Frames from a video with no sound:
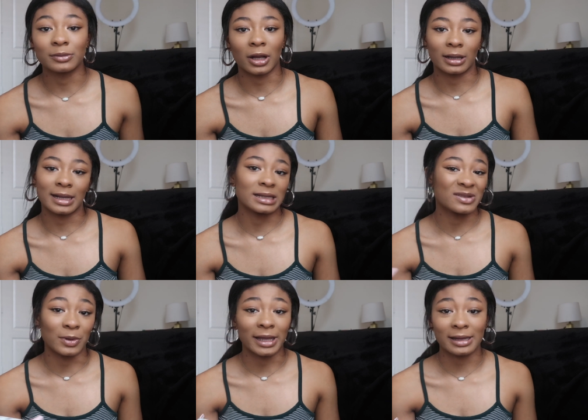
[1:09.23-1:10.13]
I'm not gonna
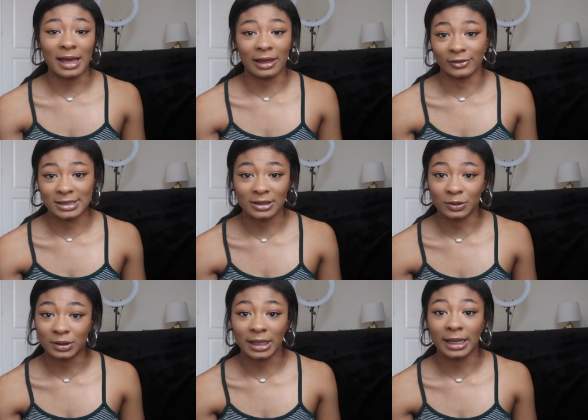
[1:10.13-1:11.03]
explain every
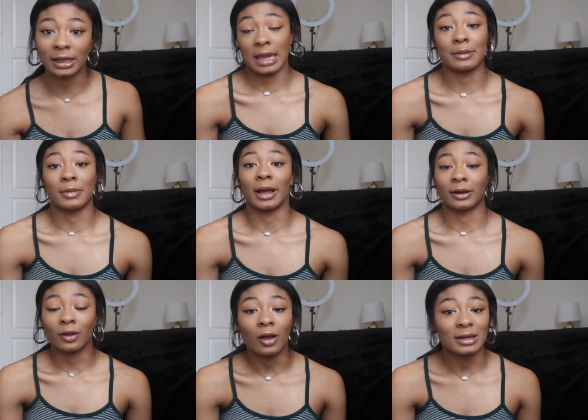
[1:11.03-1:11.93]
single thing in my
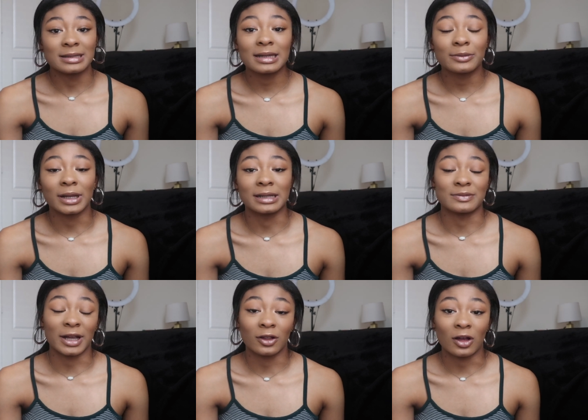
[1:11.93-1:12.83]
closet
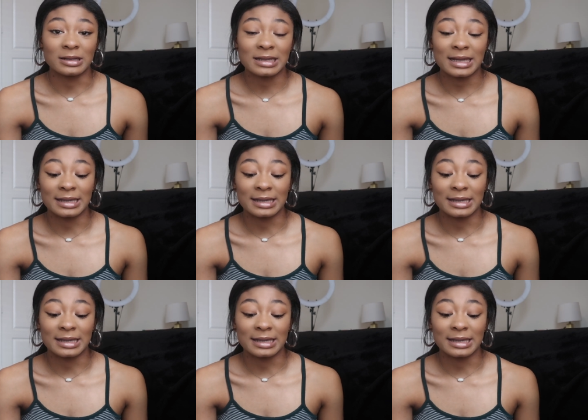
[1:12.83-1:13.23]
because my closet